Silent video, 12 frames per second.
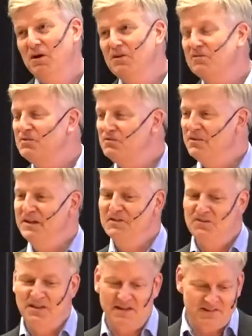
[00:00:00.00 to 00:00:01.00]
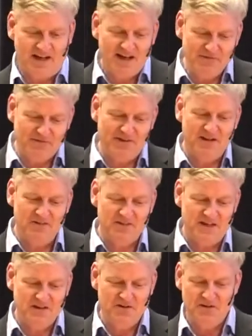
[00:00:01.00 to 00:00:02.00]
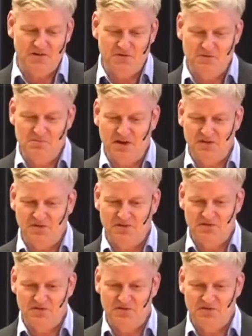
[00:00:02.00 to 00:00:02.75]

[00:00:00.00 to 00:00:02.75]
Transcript: One of the things that I felt I heard too much